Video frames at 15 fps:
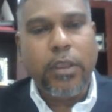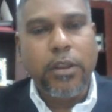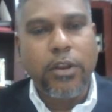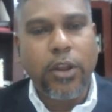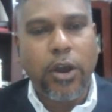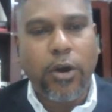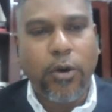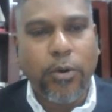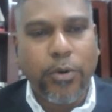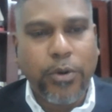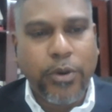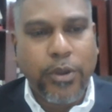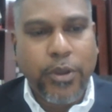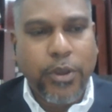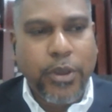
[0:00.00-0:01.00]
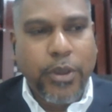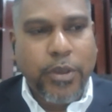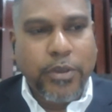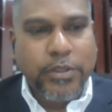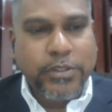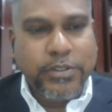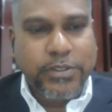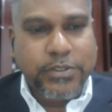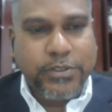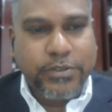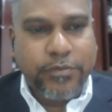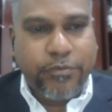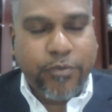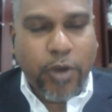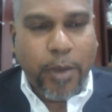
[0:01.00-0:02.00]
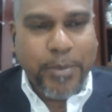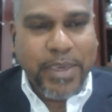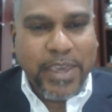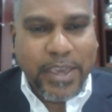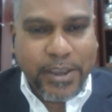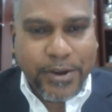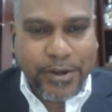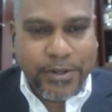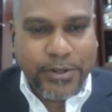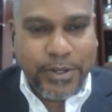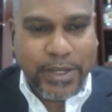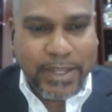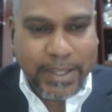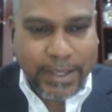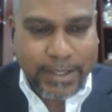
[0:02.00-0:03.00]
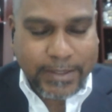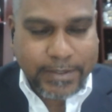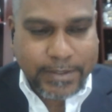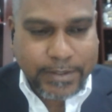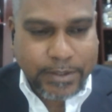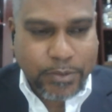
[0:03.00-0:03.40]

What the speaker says: Now, from year to date,